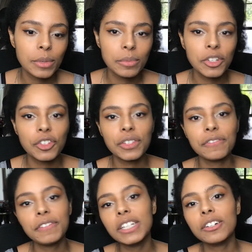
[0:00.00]
we would just
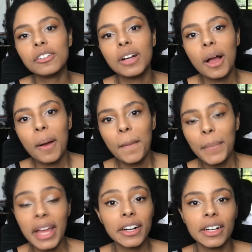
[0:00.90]
feel
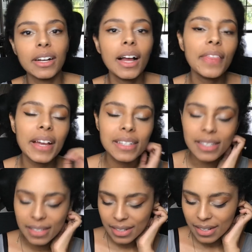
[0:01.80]
better. And
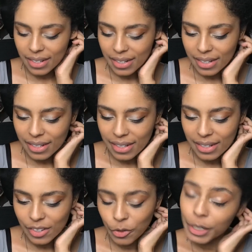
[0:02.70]
that's
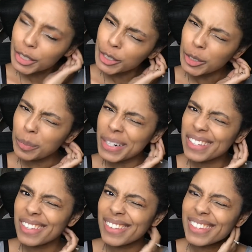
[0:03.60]
true, but
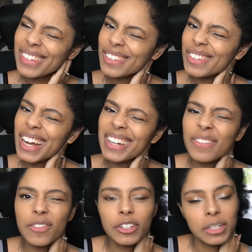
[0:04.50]
it's also kind
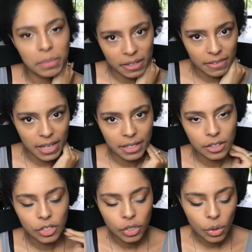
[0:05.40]
of oversimplified.
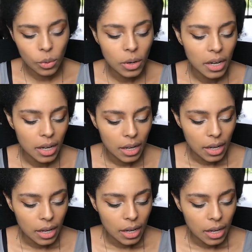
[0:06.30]
So
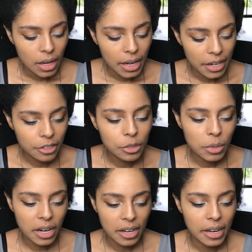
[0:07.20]
here's
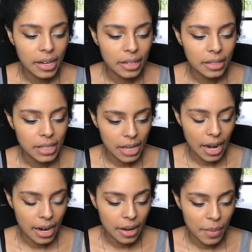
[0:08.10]
what I
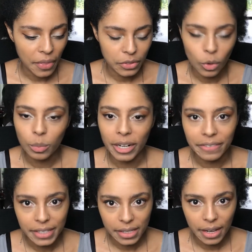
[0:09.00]
say about this whole
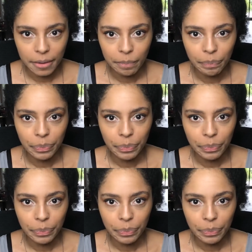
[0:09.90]
breakfast thing.